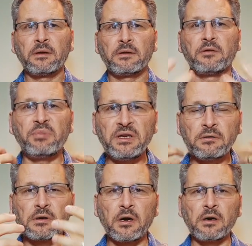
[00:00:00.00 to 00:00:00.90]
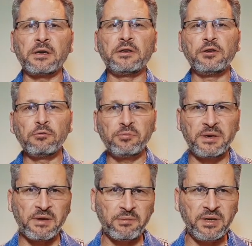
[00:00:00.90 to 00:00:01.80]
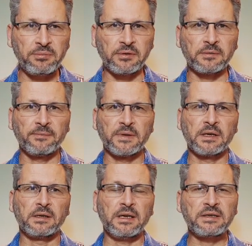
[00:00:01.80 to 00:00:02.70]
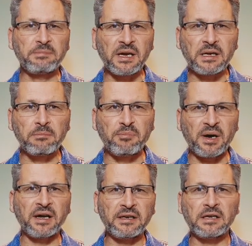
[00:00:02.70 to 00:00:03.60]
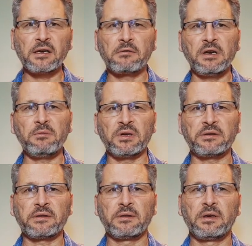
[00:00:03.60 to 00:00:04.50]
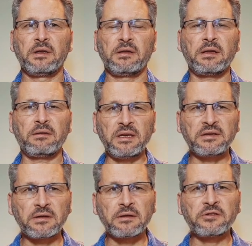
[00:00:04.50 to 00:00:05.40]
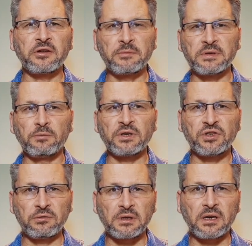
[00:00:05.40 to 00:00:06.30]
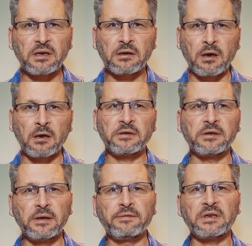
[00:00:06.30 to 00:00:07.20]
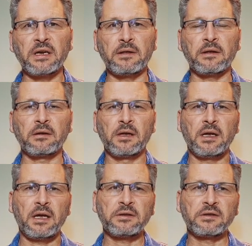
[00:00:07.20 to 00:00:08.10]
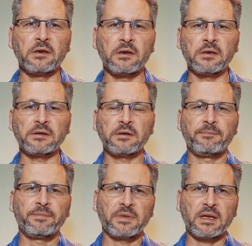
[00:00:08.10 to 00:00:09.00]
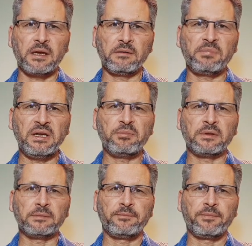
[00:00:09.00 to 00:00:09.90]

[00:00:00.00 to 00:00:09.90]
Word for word: to be your God, and you will be my people. Let's make a binding agreement that these are the terms in which you and I are going to live together as God and people.